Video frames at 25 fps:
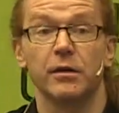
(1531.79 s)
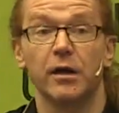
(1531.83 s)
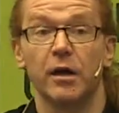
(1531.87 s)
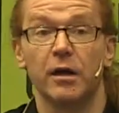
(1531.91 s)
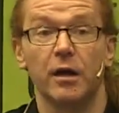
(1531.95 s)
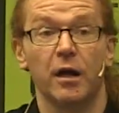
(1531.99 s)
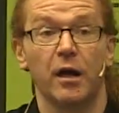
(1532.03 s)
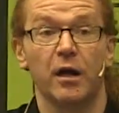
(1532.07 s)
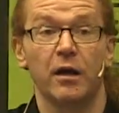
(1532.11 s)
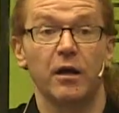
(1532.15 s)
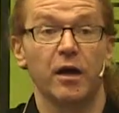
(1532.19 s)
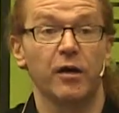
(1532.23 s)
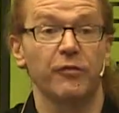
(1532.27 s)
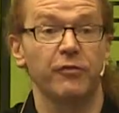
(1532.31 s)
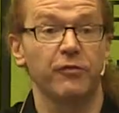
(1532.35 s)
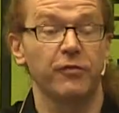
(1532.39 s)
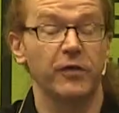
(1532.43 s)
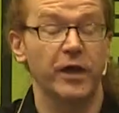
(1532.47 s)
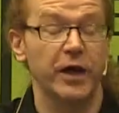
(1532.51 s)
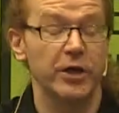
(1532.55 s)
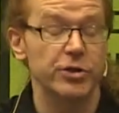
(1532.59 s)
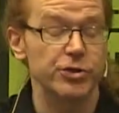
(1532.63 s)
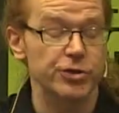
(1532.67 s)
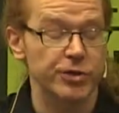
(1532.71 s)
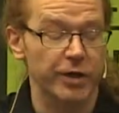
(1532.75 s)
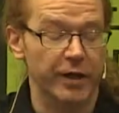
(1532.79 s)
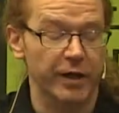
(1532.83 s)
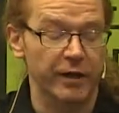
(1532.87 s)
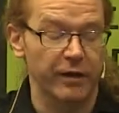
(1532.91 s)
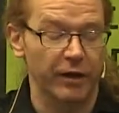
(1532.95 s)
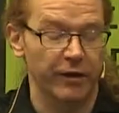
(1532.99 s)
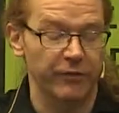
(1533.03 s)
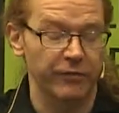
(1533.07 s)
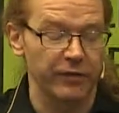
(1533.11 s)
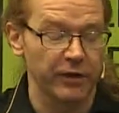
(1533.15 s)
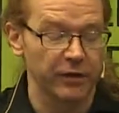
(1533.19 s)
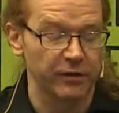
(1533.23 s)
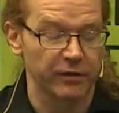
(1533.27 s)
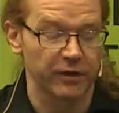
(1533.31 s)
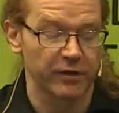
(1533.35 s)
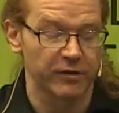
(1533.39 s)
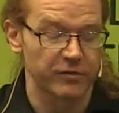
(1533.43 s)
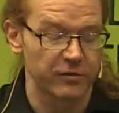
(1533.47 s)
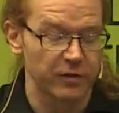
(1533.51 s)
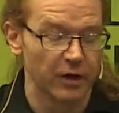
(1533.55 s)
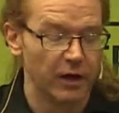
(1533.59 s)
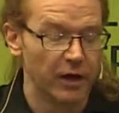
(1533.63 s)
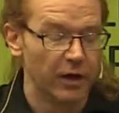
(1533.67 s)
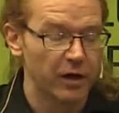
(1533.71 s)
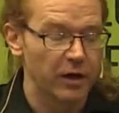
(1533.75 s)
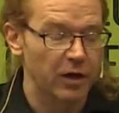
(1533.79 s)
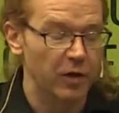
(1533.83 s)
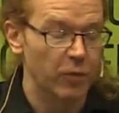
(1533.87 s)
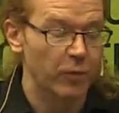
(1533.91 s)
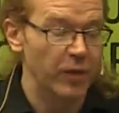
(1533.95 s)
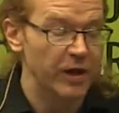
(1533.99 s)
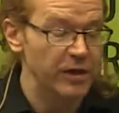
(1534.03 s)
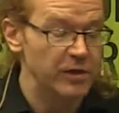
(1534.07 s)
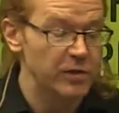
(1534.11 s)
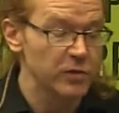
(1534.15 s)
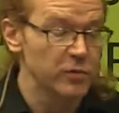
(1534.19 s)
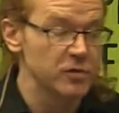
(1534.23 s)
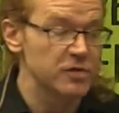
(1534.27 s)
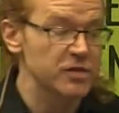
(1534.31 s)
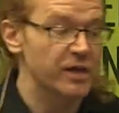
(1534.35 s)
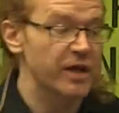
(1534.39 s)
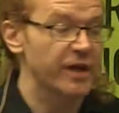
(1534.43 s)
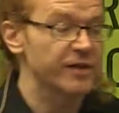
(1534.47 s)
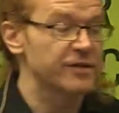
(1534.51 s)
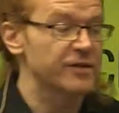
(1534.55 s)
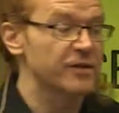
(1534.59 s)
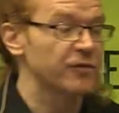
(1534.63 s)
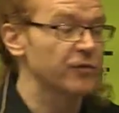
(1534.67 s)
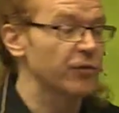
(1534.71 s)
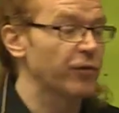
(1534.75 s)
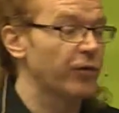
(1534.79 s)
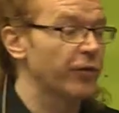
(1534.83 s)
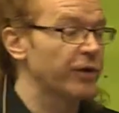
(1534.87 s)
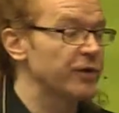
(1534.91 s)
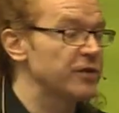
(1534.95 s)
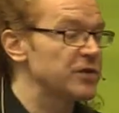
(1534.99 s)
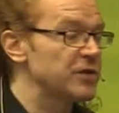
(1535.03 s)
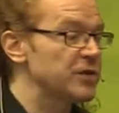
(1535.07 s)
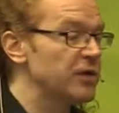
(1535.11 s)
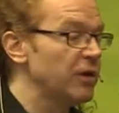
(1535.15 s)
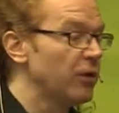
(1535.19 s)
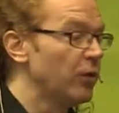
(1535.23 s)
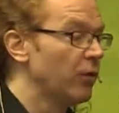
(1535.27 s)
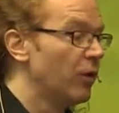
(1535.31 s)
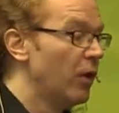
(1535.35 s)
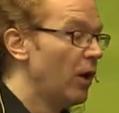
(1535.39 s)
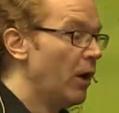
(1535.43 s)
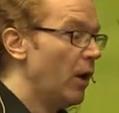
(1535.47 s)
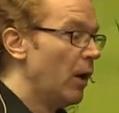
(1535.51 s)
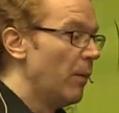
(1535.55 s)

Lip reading: I love Flash. I think there's great use cases for it still,